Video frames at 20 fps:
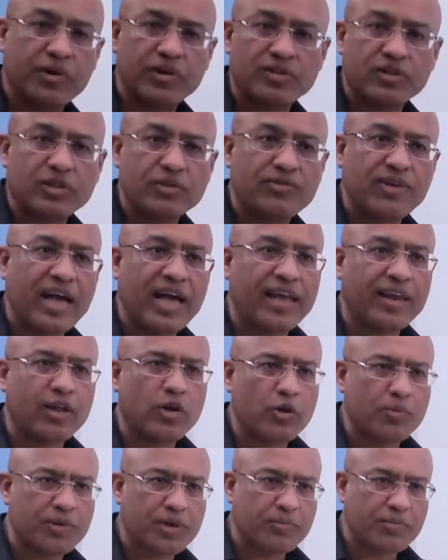positive
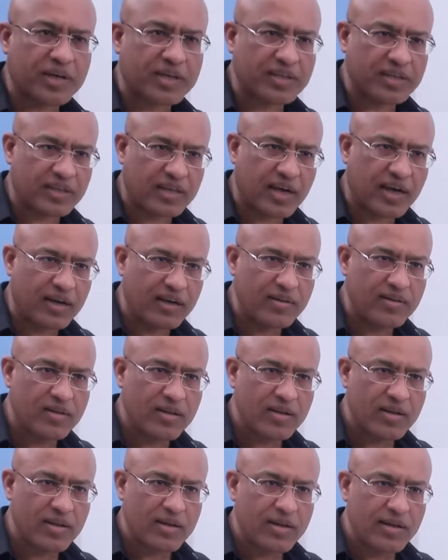anaerobic bacteria,
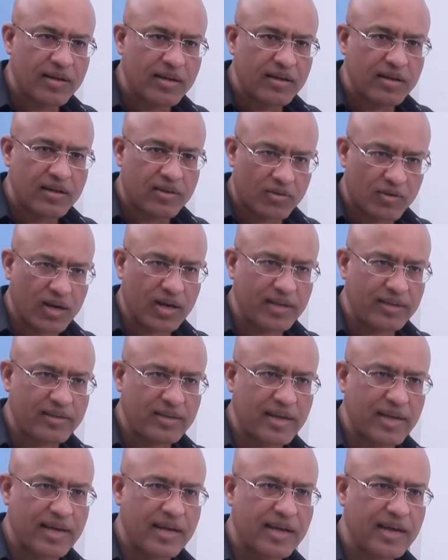right?
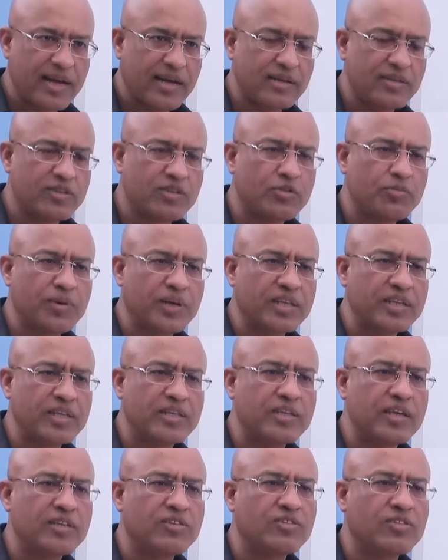And this
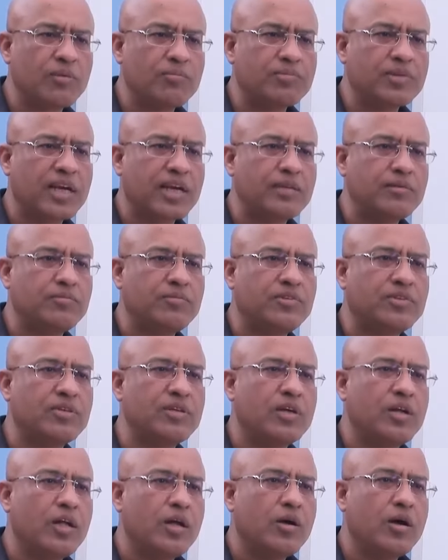bacteria is sometimes
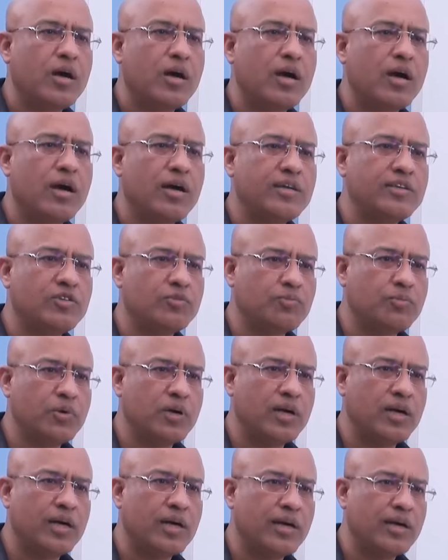
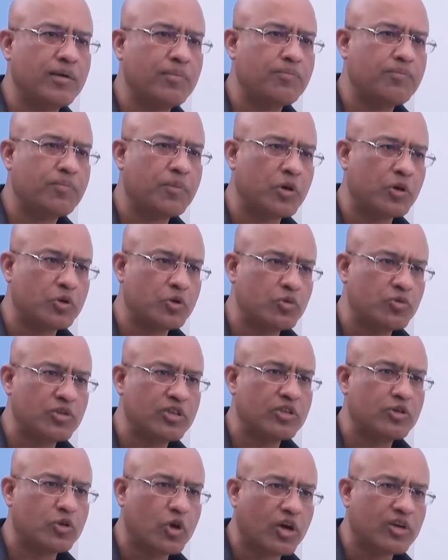
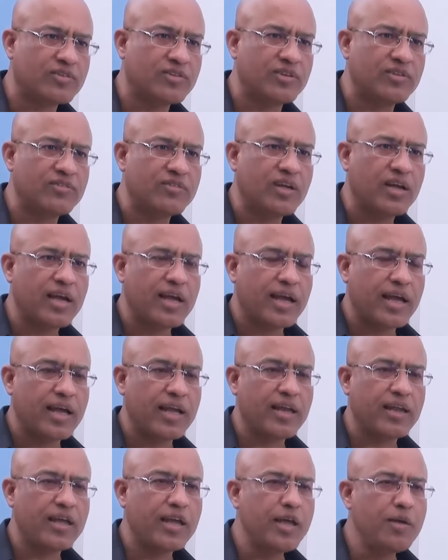producing toxins
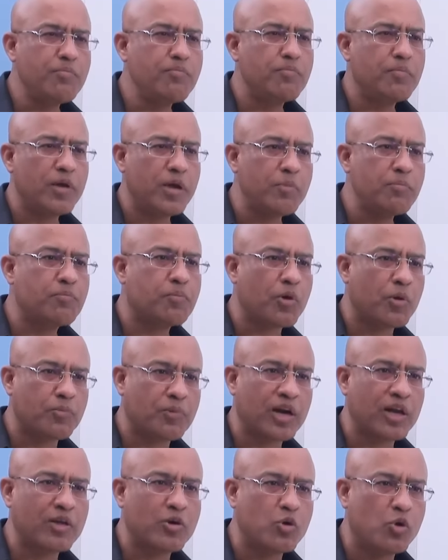in
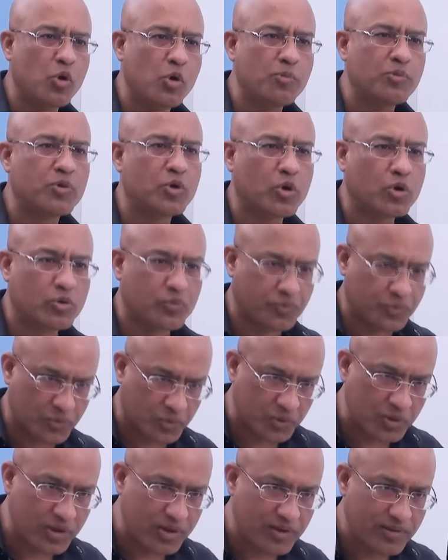improperly home cooked
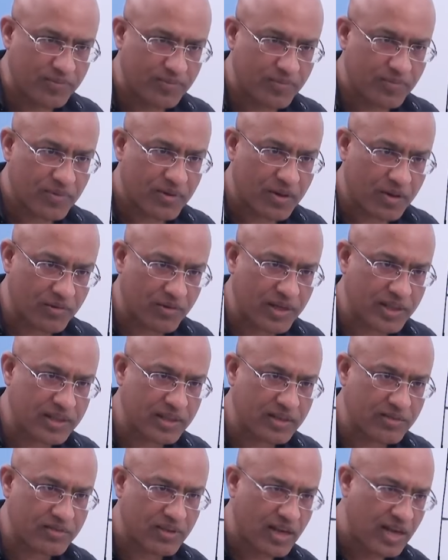food, where
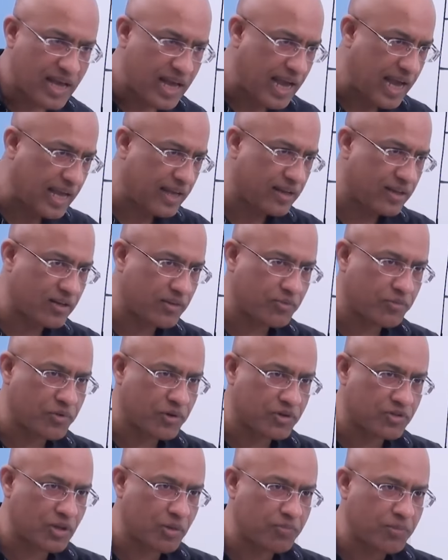there is
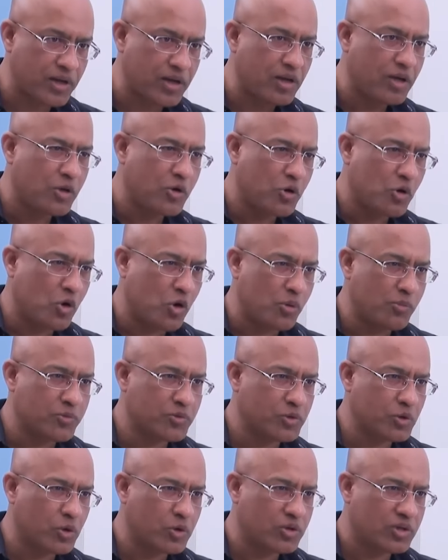for example
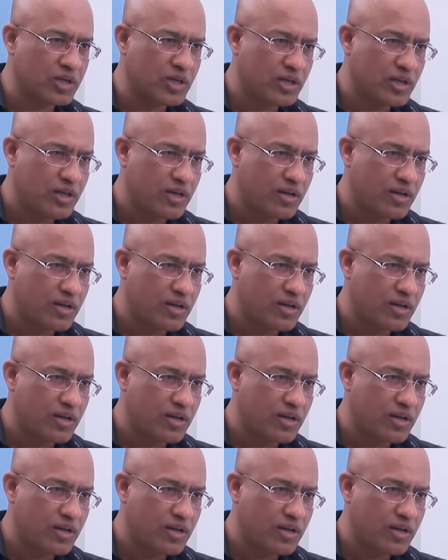home cooked